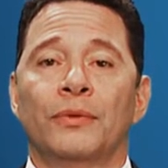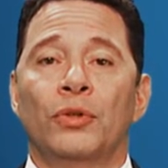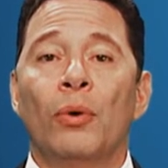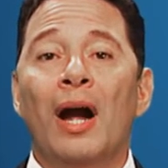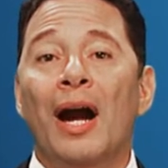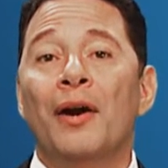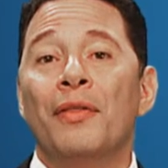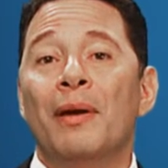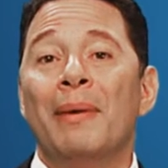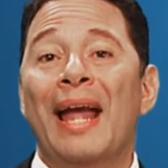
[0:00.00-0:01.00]
You hire
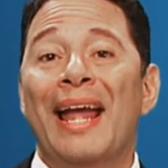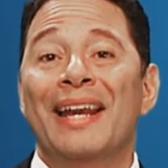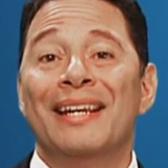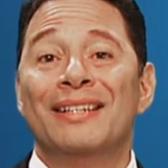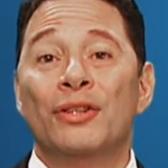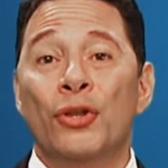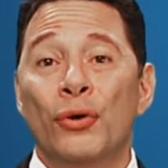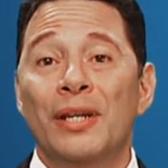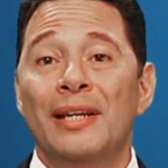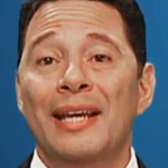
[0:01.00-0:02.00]
them and
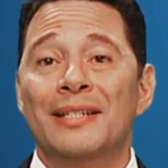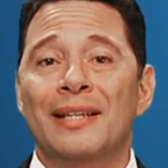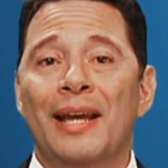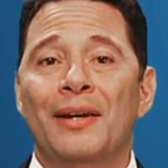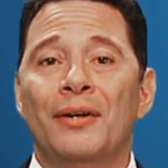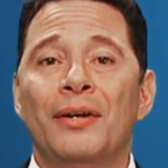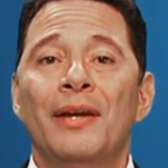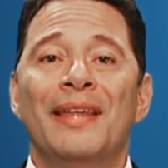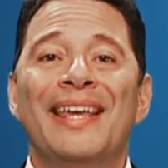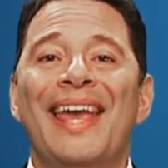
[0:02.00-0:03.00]
30 days
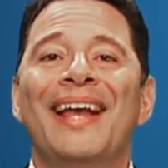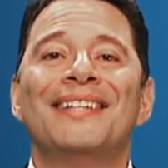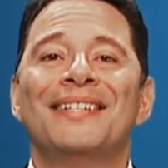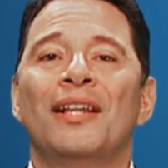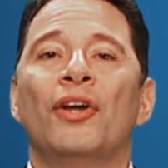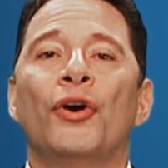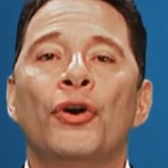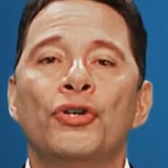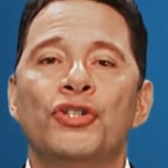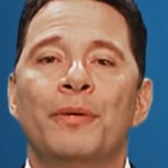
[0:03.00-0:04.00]
later, they can't sell a
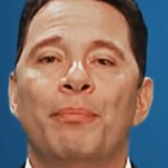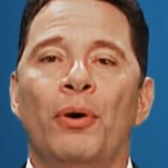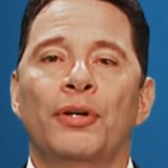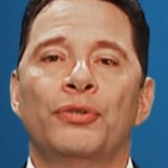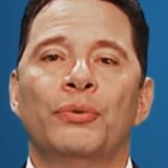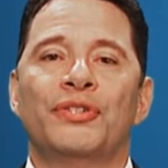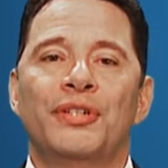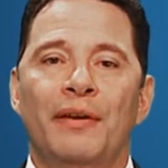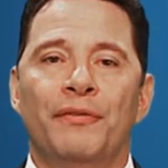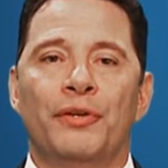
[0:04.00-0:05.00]
Hershey bar to a
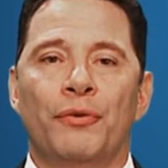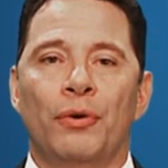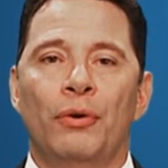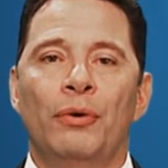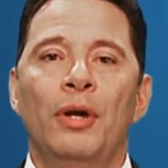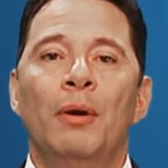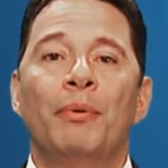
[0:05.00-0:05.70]
7-year-old,